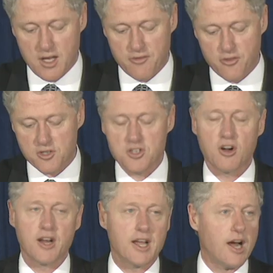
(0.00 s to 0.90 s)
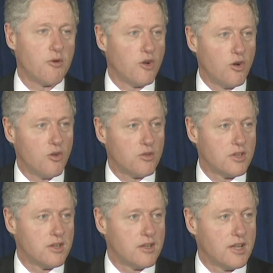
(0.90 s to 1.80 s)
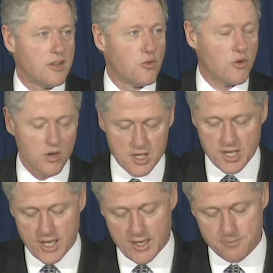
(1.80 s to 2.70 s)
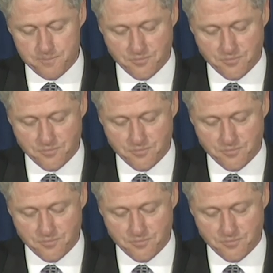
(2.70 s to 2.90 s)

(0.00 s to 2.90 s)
for charting our role in the world ahead.